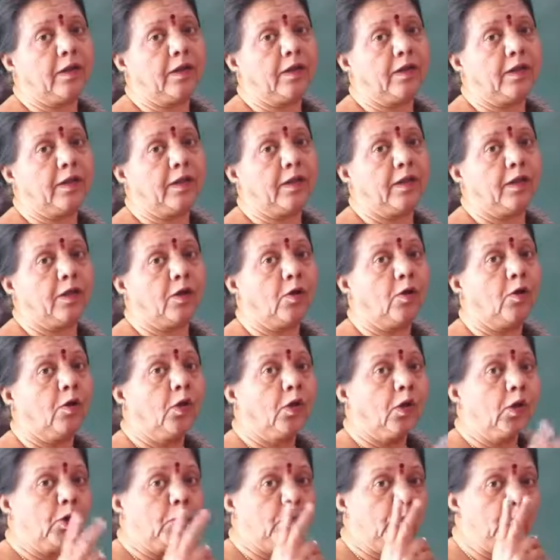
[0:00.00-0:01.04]
getting
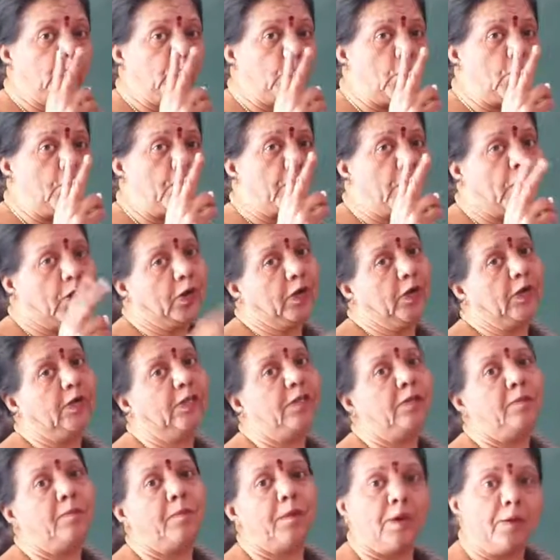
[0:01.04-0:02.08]
2
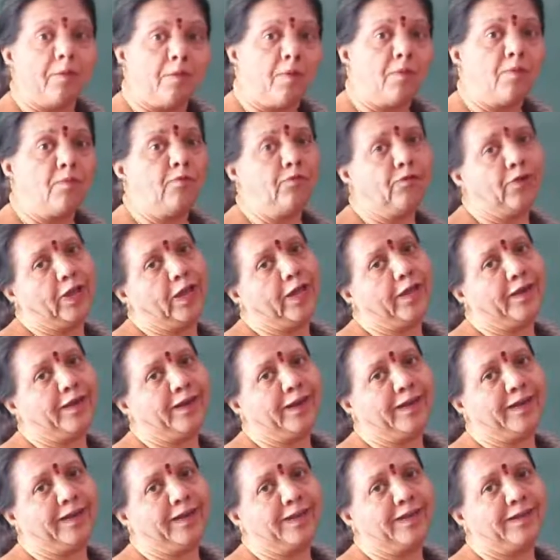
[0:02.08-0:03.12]
points minimum we are
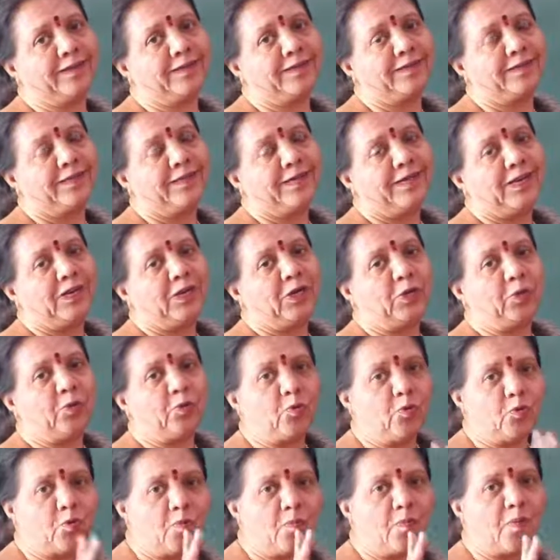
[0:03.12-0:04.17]
getting.
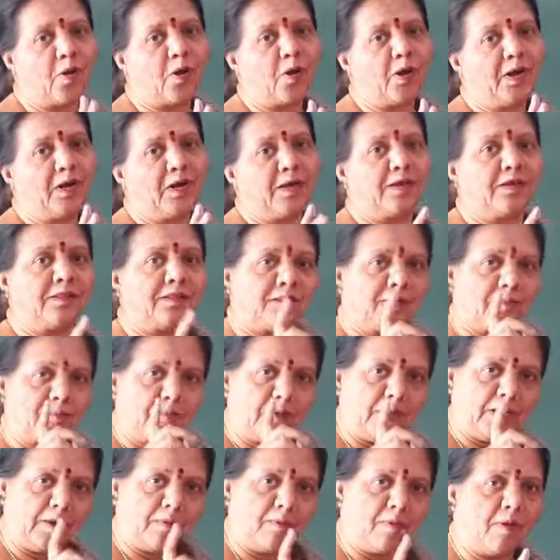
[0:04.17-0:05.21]
2 points
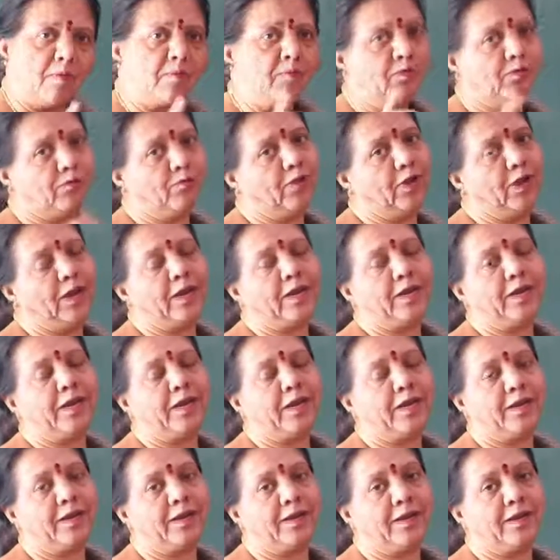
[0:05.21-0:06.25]
minimum we are
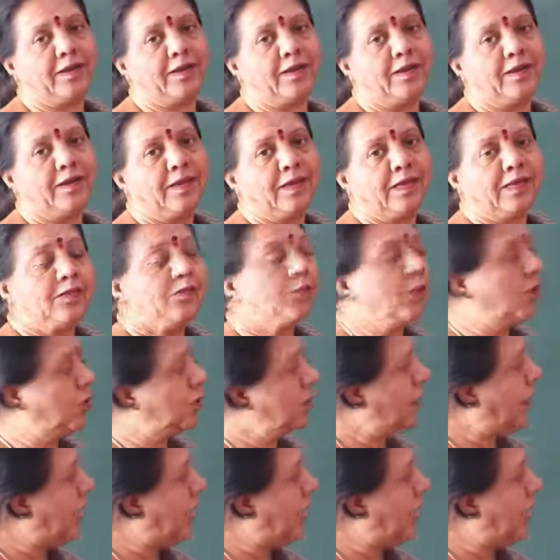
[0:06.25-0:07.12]
getting. So